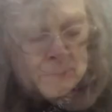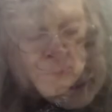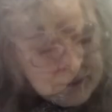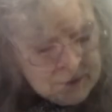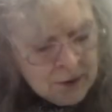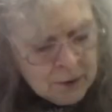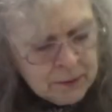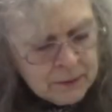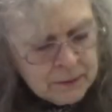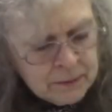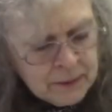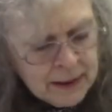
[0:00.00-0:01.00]

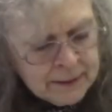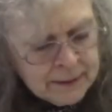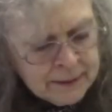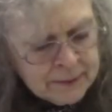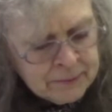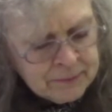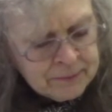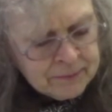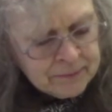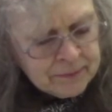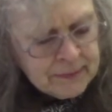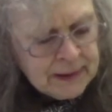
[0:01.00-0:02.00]
So,
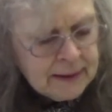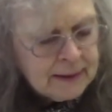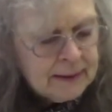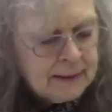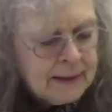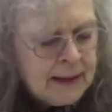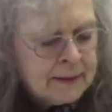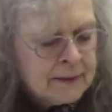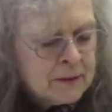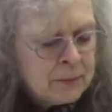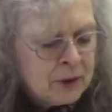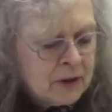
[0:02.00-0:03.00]
and
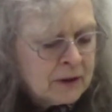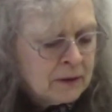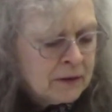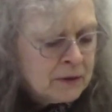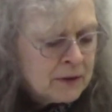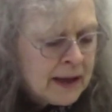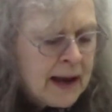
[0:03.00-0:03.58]
the book of Luke